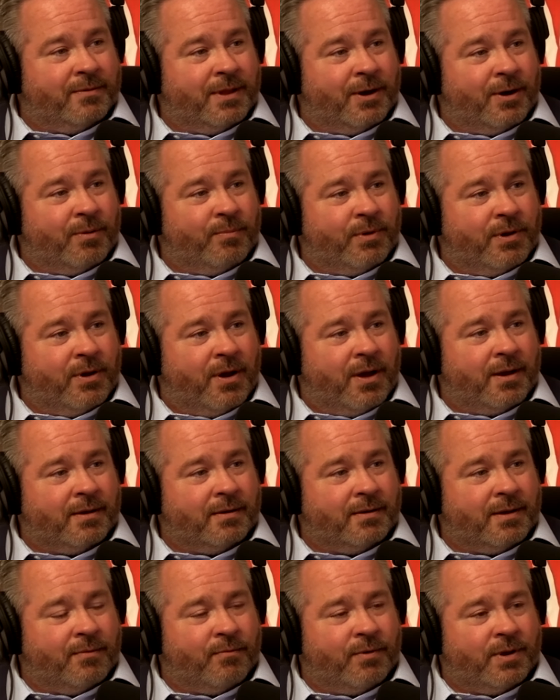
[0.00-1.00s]
that are put
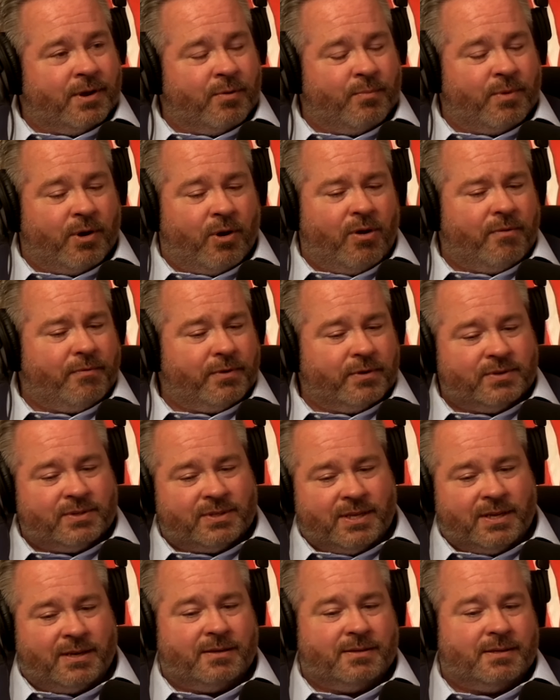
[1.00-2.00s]
on every year. But yeah. all those
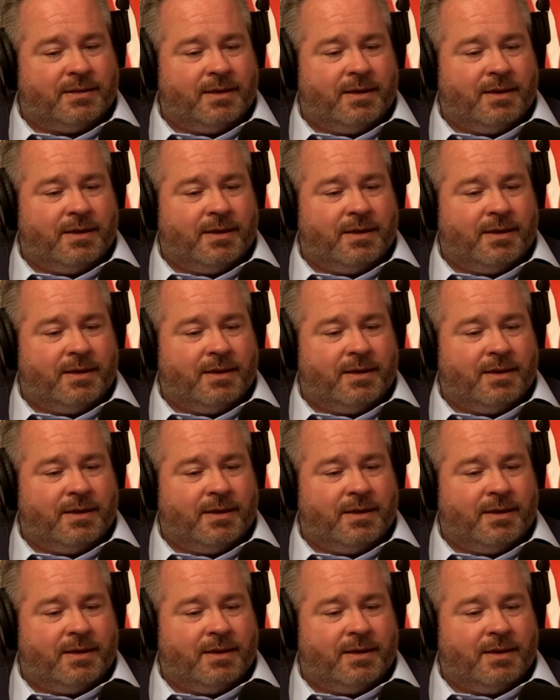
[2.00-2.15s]
things